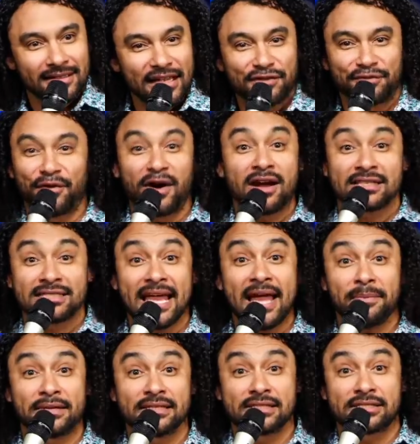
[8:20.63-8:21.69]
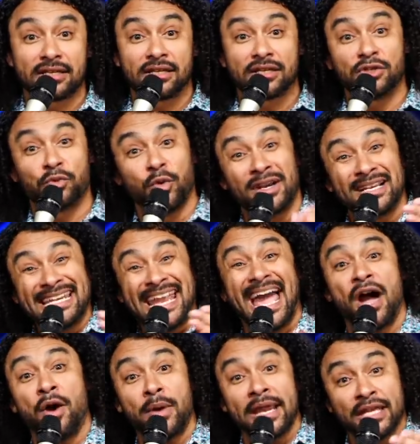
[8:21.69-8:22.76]
as far as I'm concerned, we're
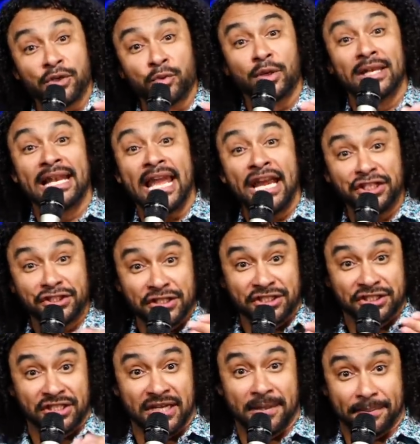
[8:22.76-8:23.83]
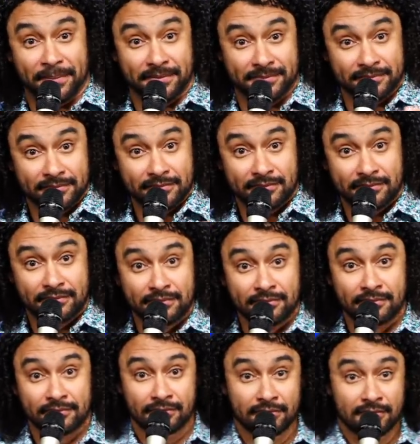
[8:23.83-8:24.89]
now in a relationship.
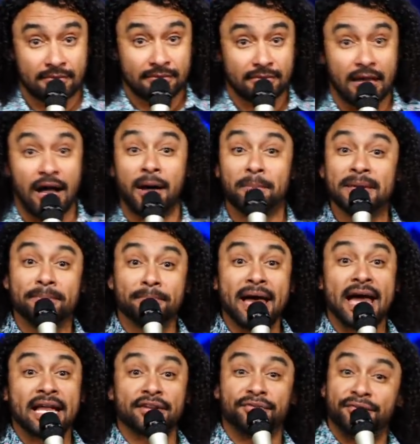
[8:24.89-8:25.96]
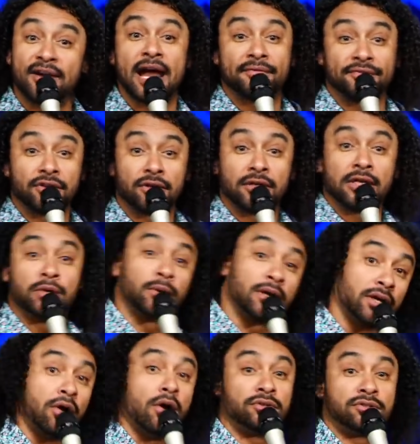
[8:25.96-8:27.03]
I'll be back at 5:30.
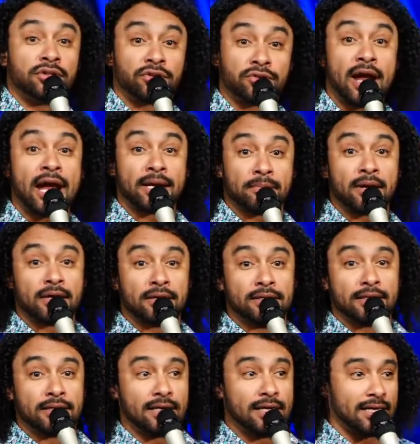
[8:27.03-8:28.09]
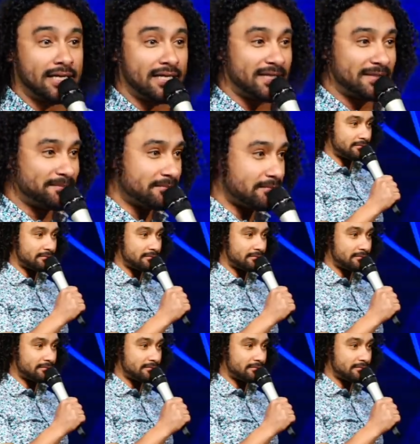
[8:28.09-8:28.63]
We're going to the Cracker Barrel. Right?